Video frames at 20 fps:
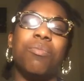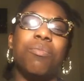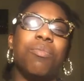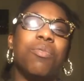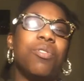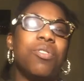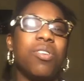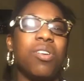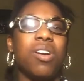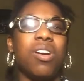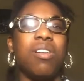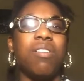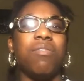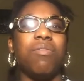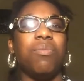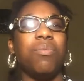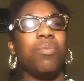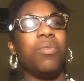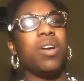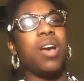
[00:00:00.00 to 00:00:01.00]
more
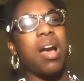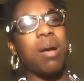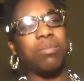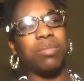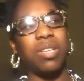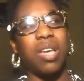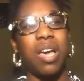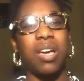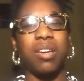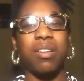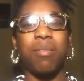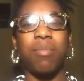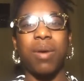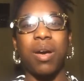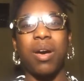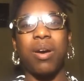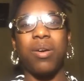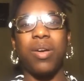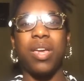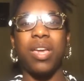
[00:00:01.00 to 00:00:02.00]
of what I'm talking
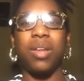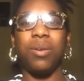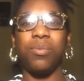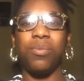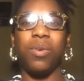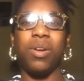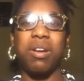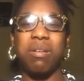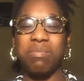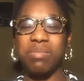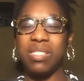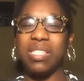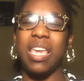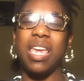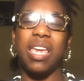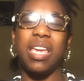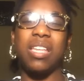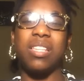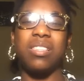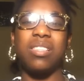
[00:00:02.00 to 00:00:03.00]
about and what I'm
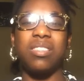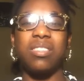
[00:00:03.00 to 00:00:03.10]
saying.